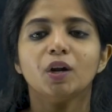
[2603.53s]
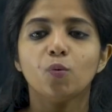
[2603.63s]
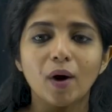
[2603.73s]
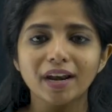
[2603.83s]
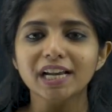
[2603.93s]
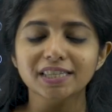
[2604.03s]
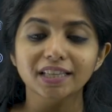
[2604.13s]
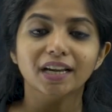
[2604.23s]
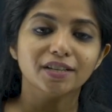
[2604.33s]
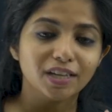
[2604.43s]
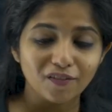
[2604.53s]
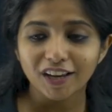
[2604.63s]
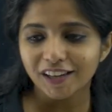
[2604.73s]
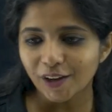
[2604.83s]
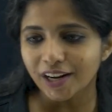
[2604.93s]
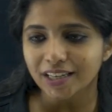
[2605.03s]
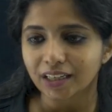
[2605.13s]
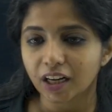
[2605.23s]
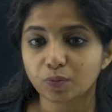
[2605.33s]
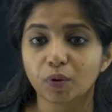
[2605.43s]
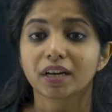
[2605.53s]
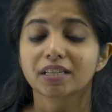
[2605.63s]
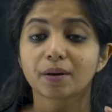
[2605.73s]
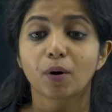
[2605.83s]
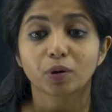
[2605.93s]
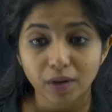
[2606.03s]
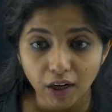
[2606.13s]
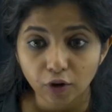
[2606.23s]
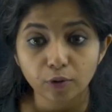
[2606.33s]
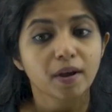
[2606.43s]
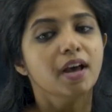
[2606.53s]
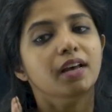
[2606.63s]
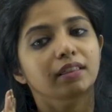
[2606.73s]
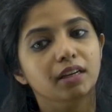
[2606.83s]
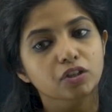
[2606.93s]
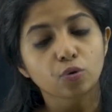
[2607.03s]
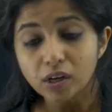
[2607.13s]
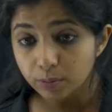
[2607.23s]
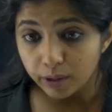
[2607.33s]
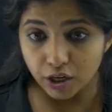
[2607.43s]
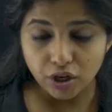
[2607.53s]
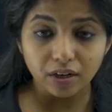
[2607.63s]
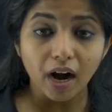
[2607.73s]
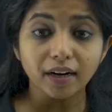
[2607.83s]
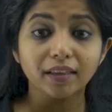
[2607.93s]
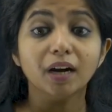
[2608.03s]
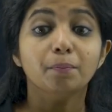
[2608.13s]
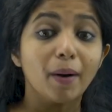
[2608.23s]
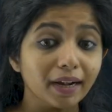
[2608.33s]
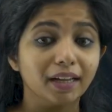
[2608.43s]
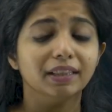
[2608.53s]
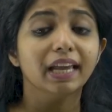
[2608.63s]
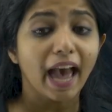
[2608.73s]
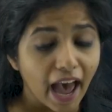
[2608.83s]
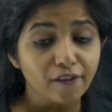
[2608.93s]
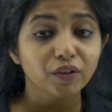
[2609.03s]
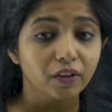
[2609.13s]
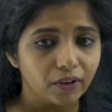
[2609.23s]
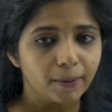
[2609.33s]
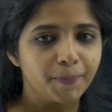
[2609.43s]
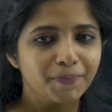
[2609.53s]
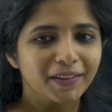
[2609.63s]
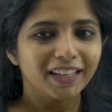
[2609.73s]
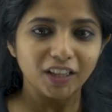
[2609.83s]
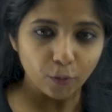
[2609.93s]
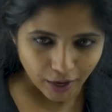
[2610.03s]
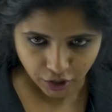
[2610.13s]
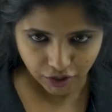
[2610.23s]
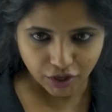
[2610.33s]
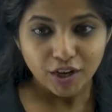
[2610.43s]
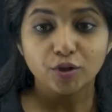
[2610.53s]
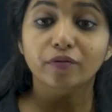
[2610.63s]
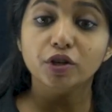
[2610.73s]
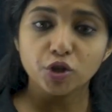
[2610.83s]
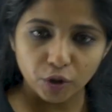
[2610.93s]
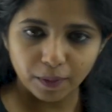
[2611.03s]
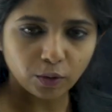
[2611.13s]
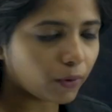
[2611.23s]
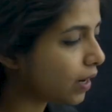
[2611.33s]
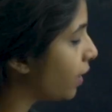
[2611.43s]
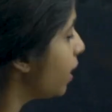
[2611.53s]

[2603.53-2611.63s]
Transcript: Now one last thing that is given in your NCERT textbook is about blood group. There is no explanation regarding that, but they have given the questions, so we should be knowing